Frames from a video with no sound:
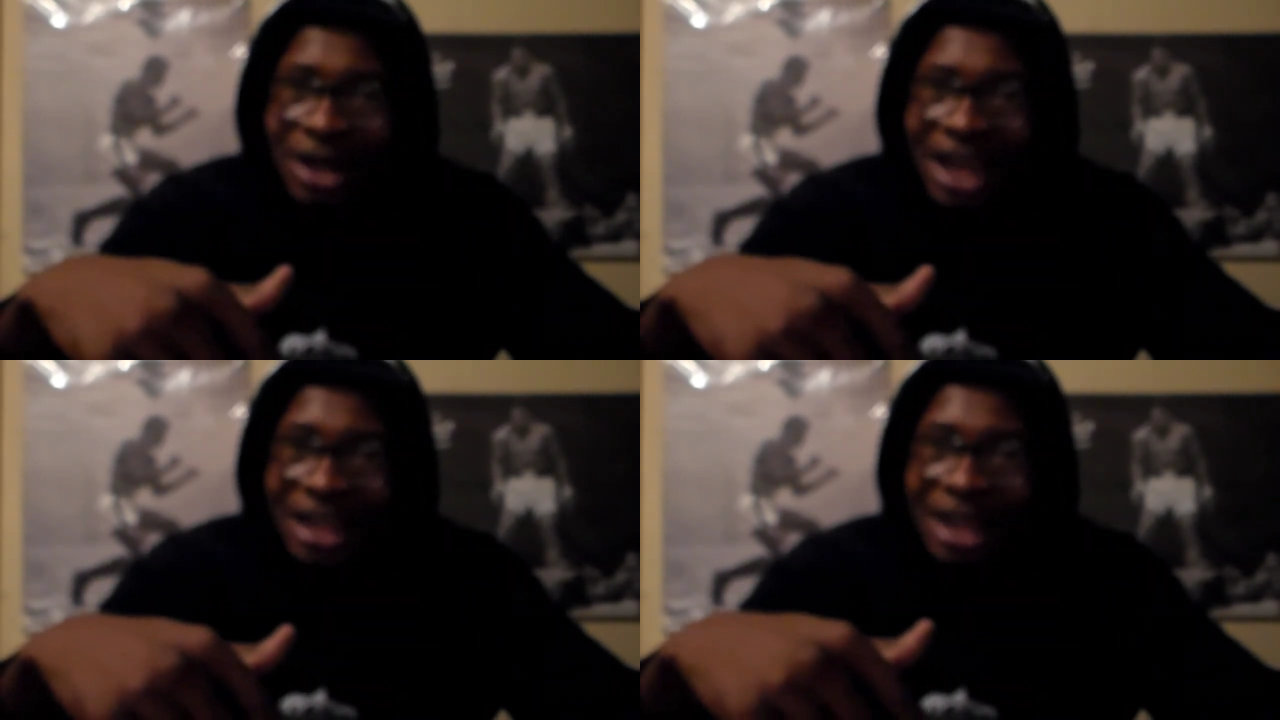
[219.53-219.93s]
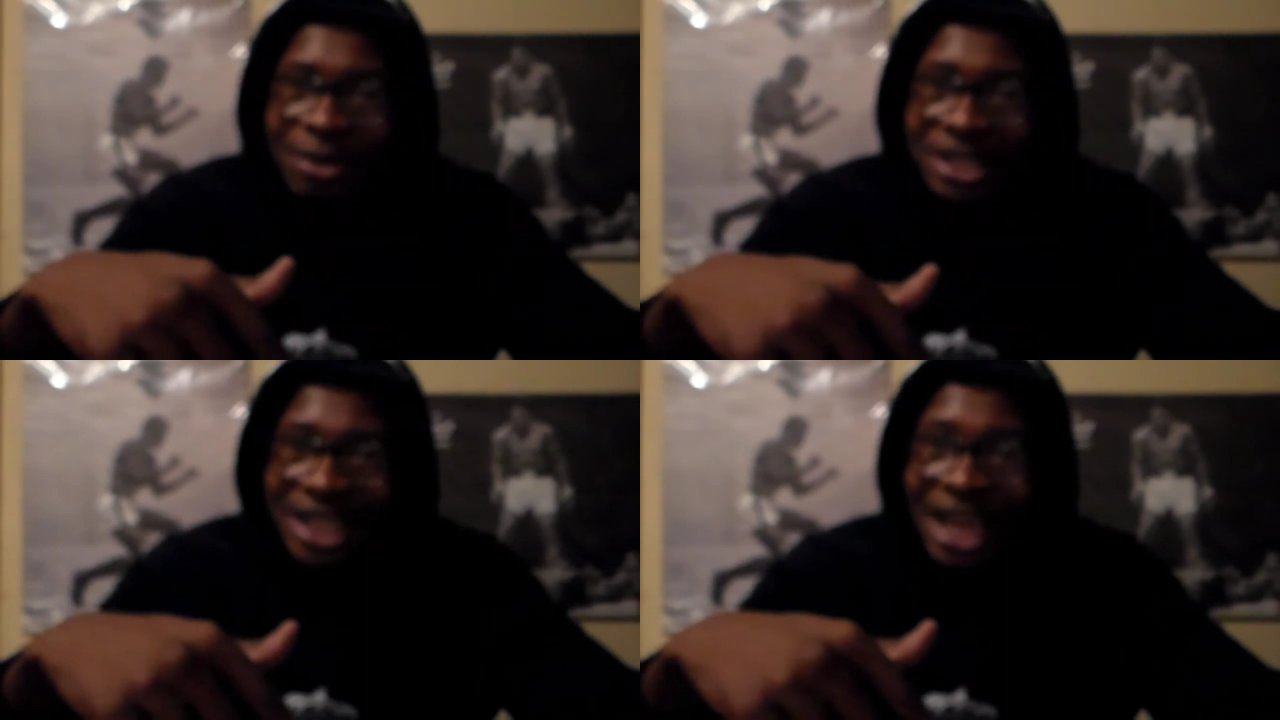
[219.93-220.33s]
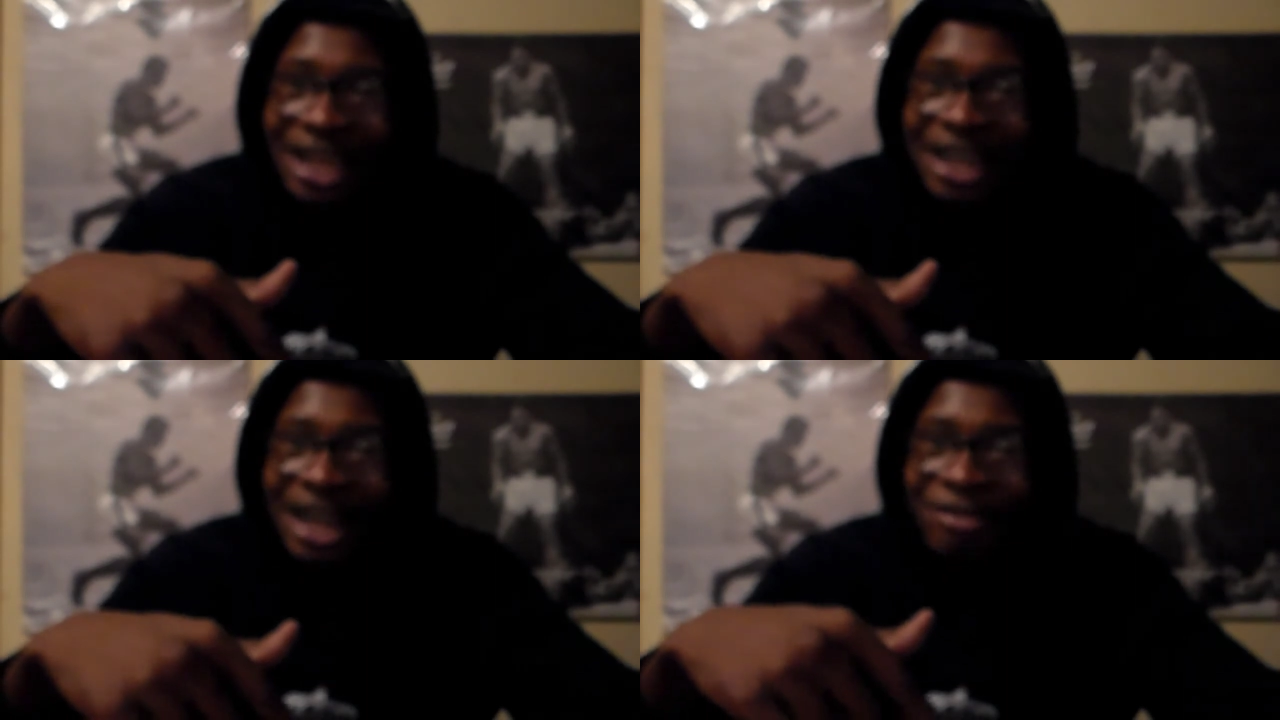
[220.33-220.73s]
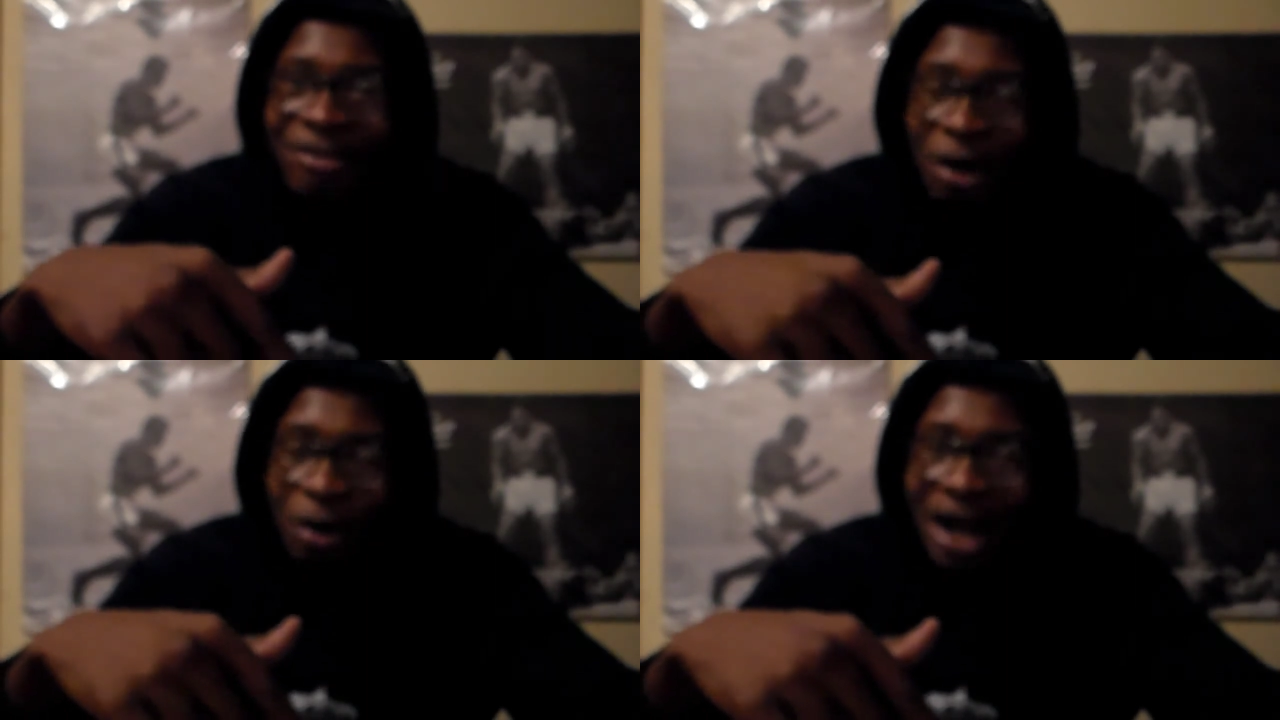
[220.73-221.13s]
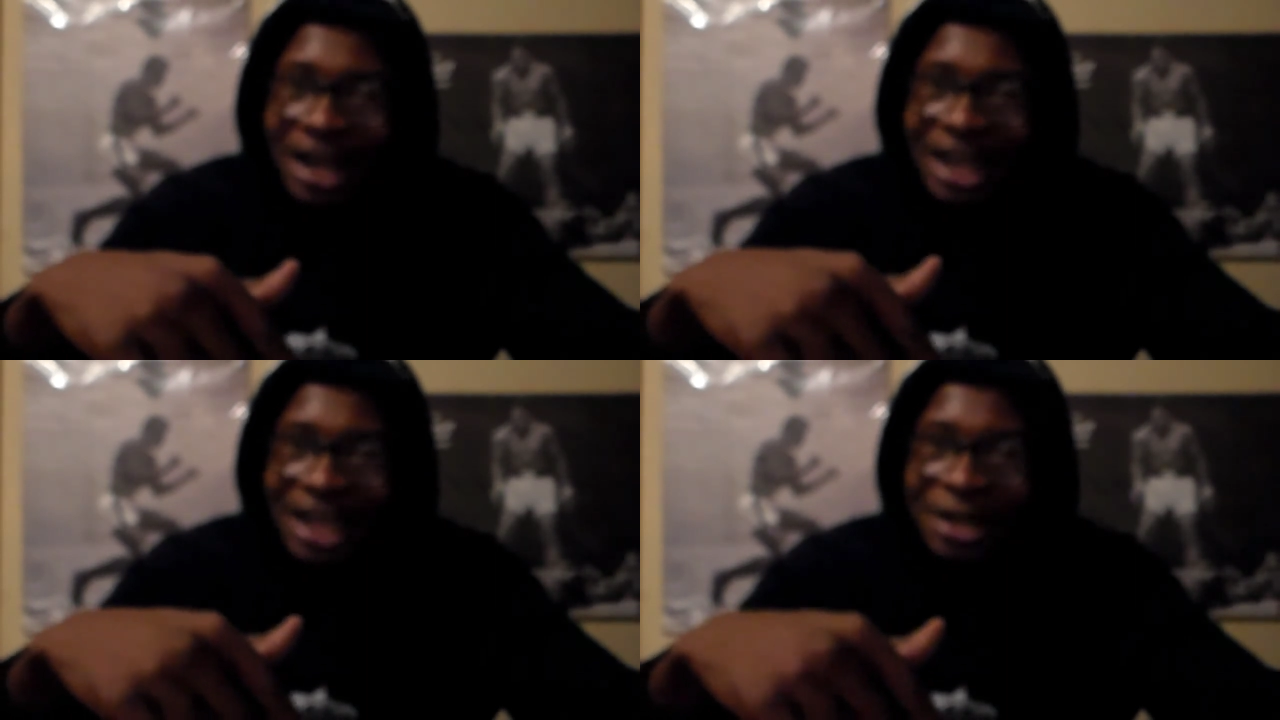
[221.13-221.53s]
Like, they were singing in that flow
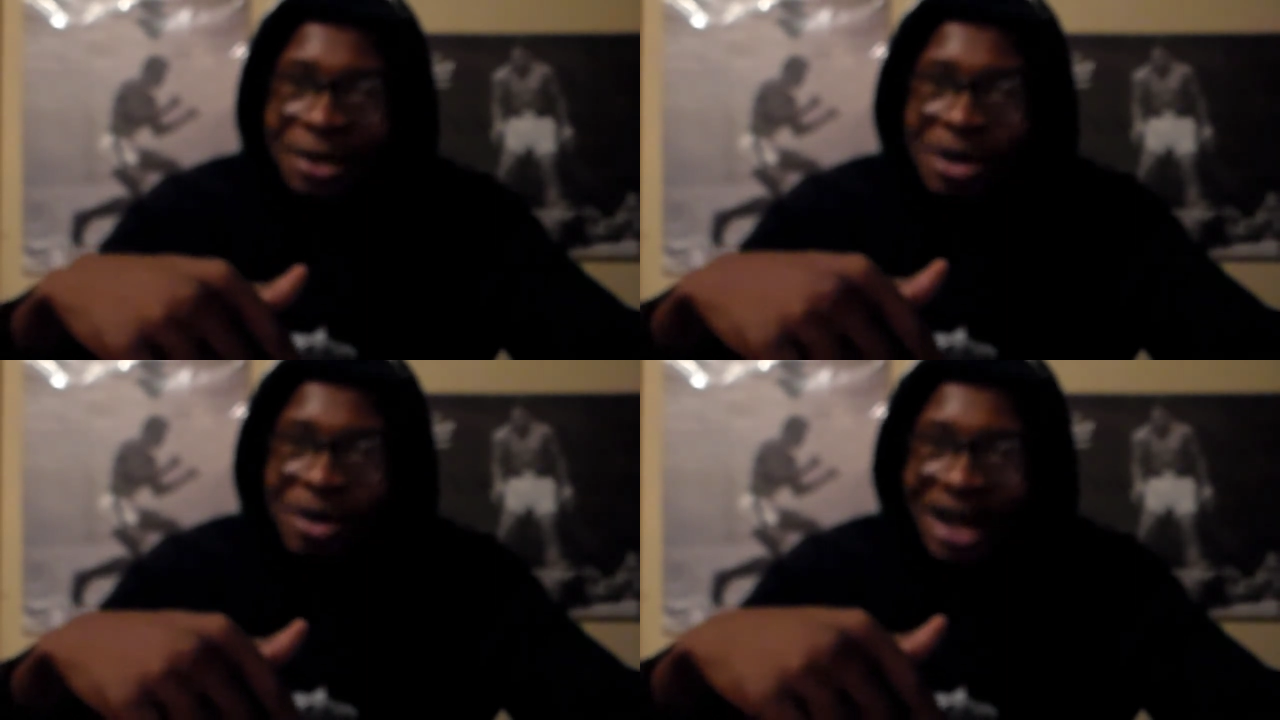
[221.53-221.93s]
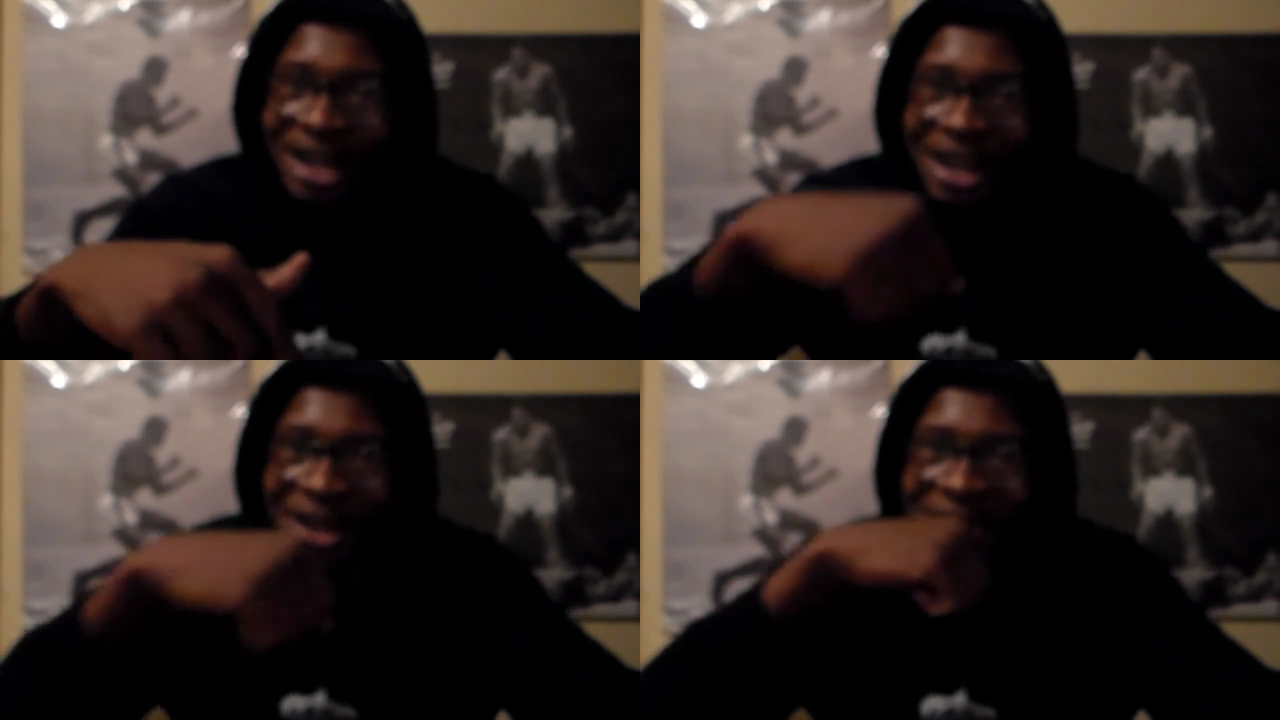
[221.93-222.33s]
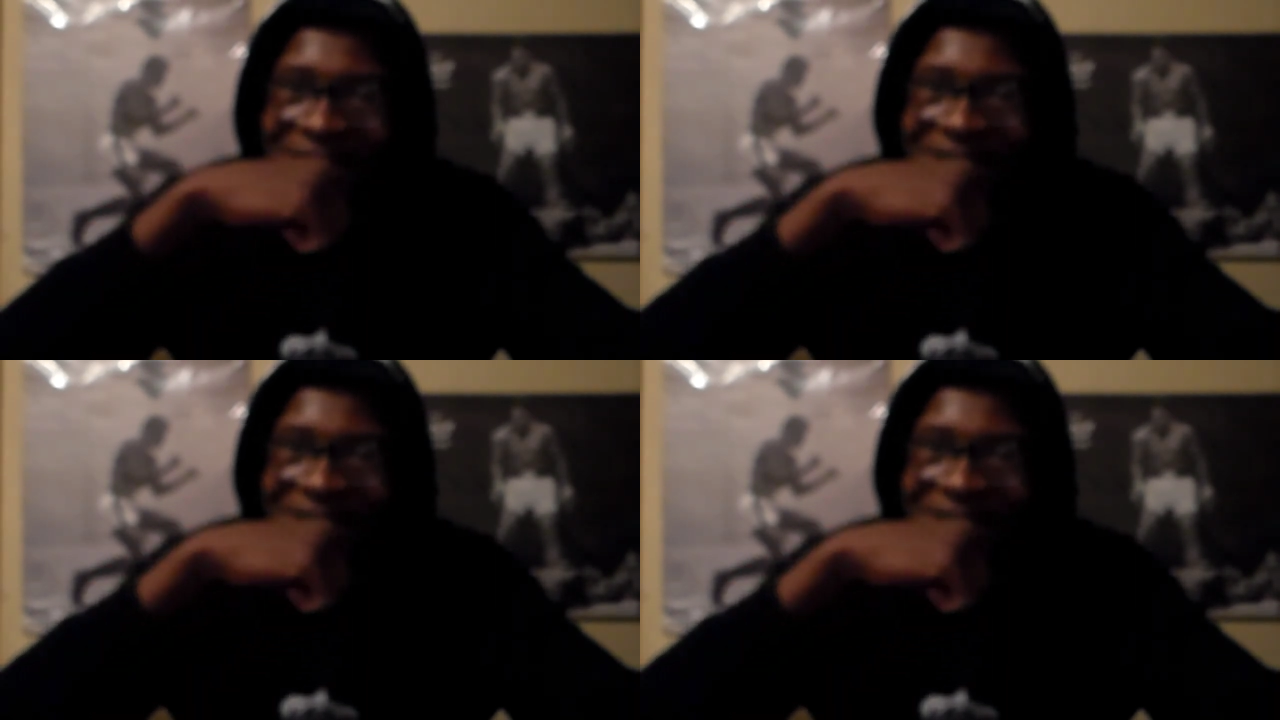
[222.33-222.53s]
right there that he doing right now.